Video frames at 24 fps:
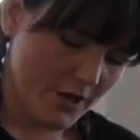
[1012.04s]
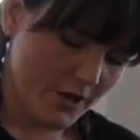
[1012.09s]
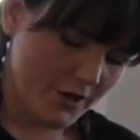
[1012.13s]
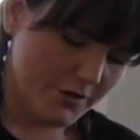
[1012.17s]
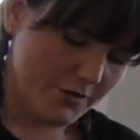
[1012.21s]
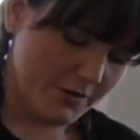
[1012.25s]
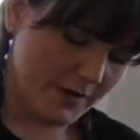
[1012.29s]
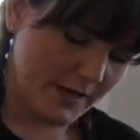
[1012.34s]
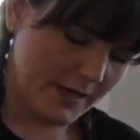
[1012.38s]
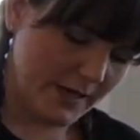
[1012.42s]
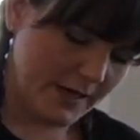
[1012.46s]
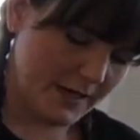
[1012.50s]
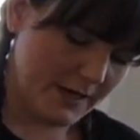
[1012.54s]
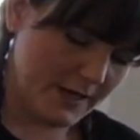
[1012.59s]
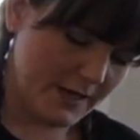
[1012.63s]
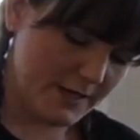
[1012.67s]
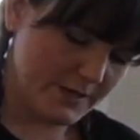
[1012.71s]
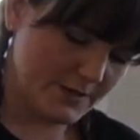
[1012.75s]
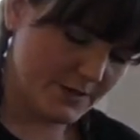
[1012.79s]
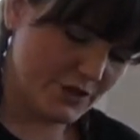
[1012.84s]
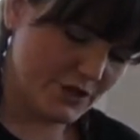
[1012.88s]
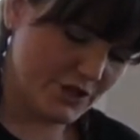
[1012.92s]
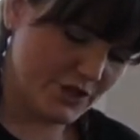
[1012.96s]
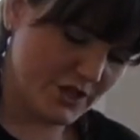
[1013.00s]
Green
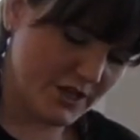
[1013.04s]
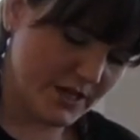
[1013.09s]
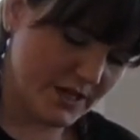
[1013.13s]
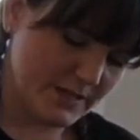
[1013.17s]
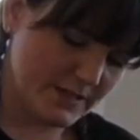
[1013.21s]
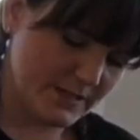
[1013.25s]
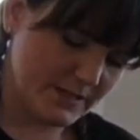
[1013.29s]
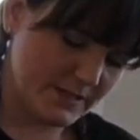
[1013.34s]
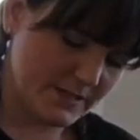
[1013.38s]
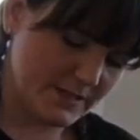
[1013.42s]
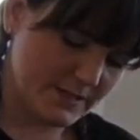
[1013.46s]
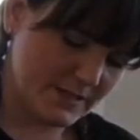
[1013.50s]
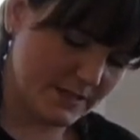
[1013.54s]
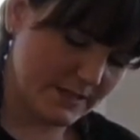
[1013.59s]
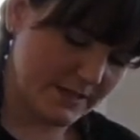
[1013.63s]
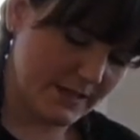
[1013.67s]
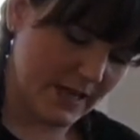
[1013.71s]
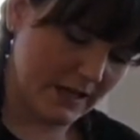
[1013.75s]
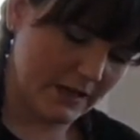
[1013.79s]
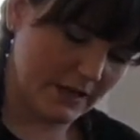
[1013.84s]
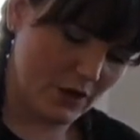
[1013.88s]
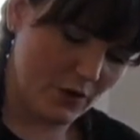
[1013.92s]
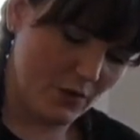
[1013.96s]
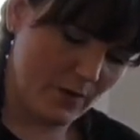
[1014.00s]
is just
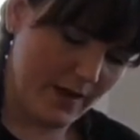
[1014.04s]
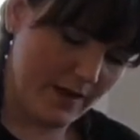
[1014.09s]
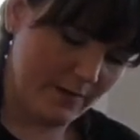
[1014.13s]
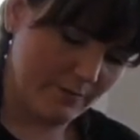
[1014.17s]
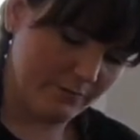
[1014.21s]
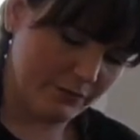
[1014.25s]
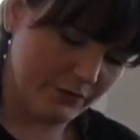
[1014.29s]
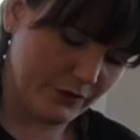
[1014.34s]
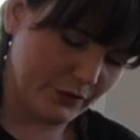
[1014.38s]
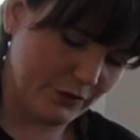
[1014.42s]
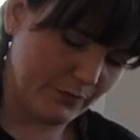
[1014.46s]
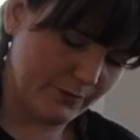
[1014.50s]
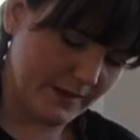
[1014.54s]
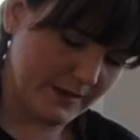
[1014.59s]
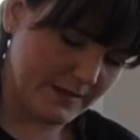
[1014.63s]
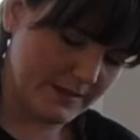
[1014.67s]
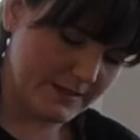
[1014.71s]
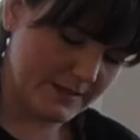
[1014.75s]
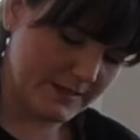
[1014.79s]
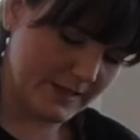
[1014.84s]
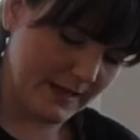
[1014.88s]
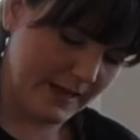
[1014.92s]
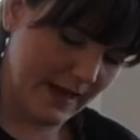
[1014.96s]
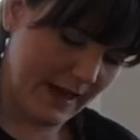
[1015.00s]
yellow and blue
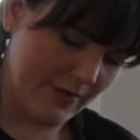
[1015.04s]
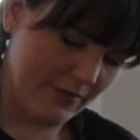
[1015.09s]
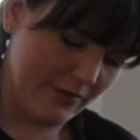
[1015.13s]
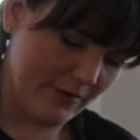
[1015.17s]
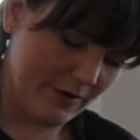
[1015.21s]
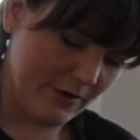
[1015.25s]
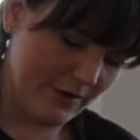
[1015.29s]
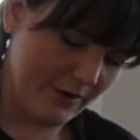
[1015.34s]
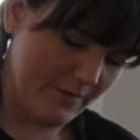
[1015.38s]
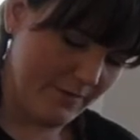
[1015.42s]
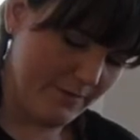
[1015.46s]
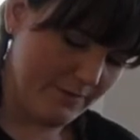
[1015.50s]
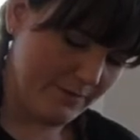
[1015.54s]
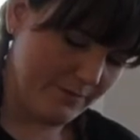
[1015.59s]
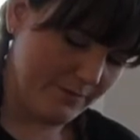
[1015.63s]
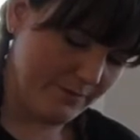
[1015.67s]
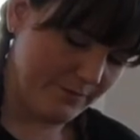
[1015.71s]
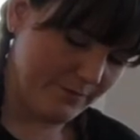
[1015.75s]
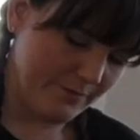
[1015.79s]
mixed together.